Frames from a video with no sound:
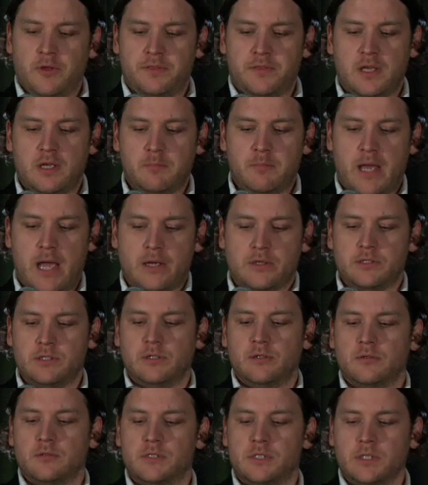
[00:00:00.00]
back
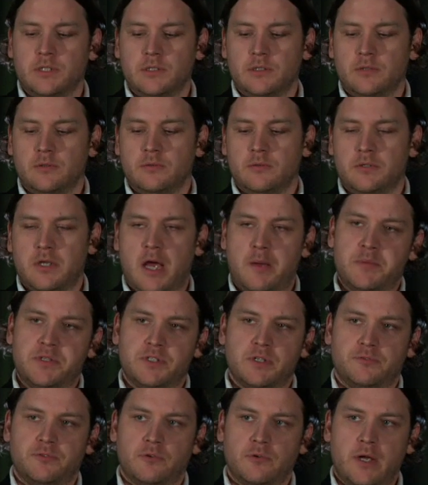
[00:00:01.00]
to Diamonds Are
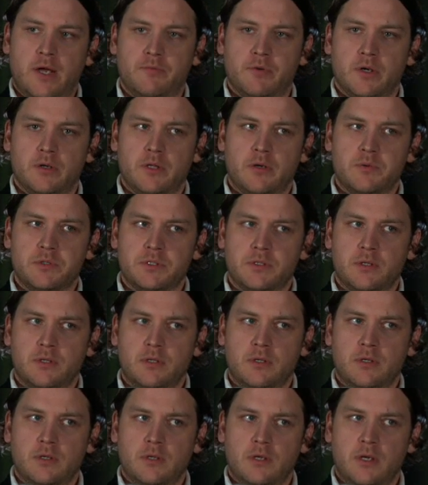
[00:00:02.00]
Forever, there was
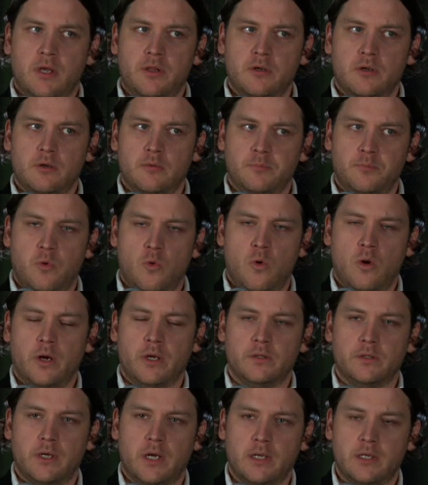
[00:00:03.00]
another point that
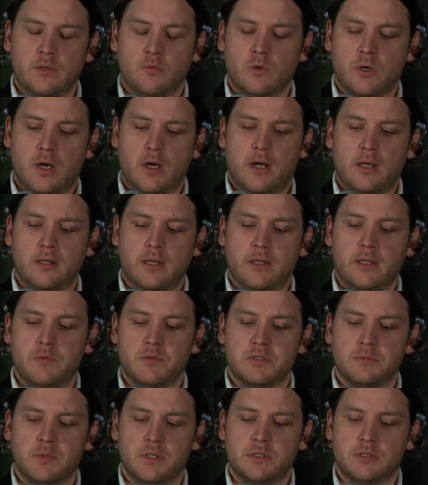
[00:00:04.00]
I did want to highlight that was
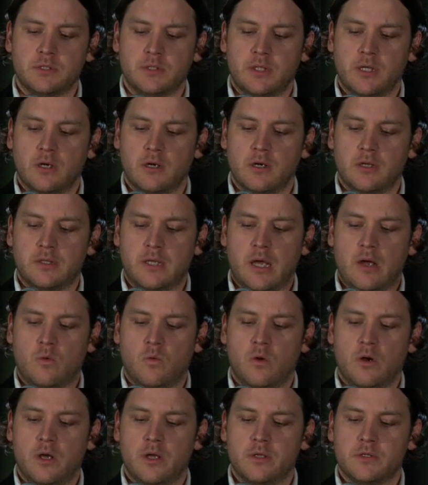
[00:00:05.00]
mentioned there, and that
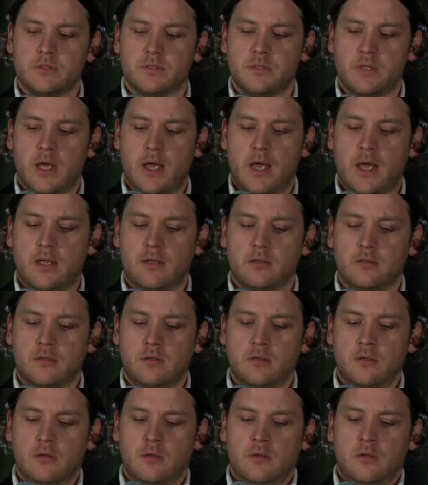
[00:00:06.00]
was that
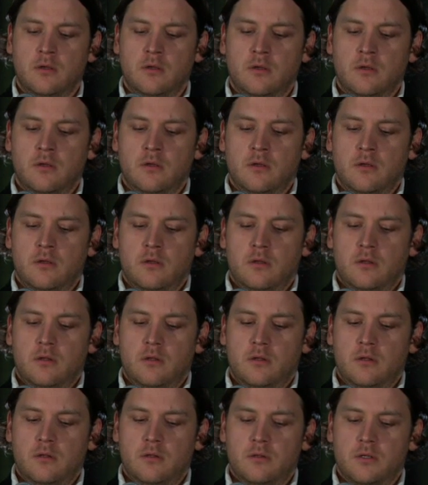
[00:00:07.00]

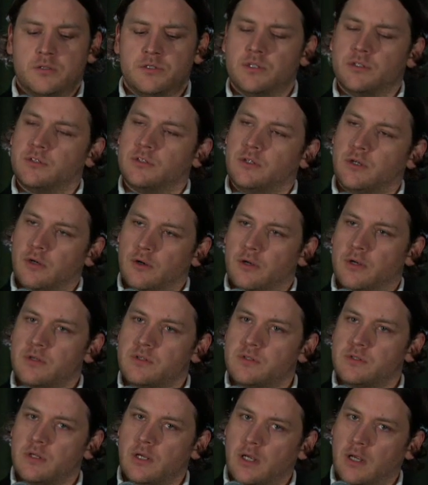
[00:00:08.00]
there's this curious
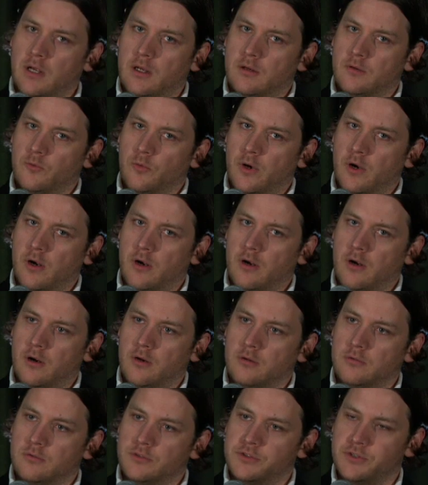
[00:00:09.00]
scene where
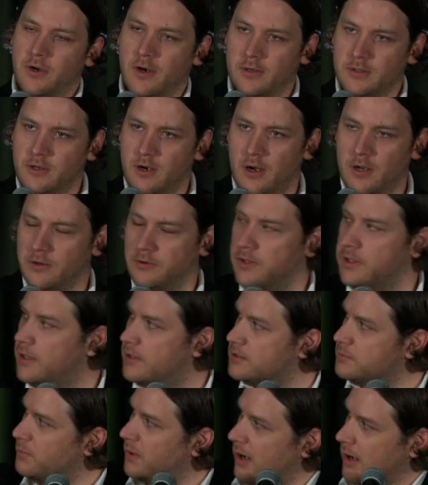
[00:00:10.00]
Sean Connery, as
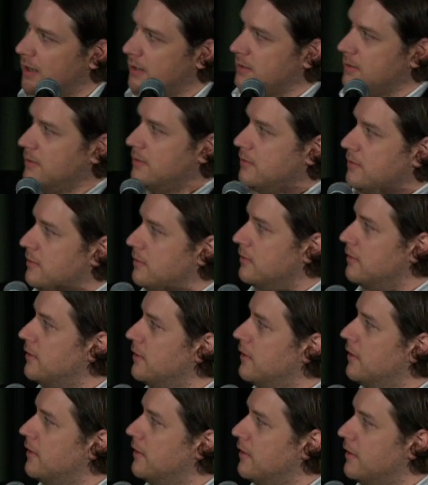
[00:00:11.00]
Bond, is